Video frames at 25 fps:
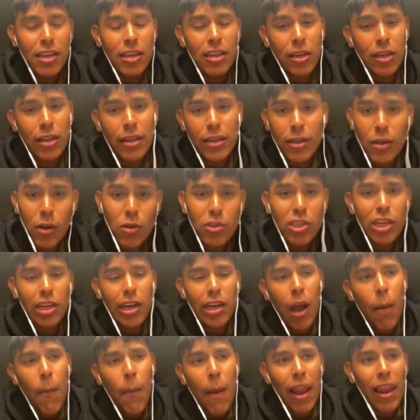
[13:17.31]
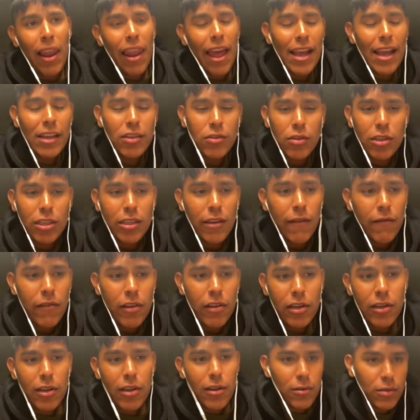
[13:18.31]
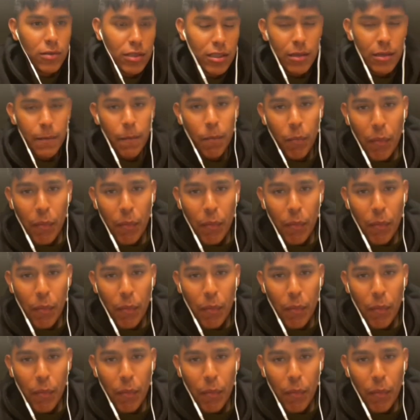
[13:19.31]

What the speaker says: and go check out my last recent videos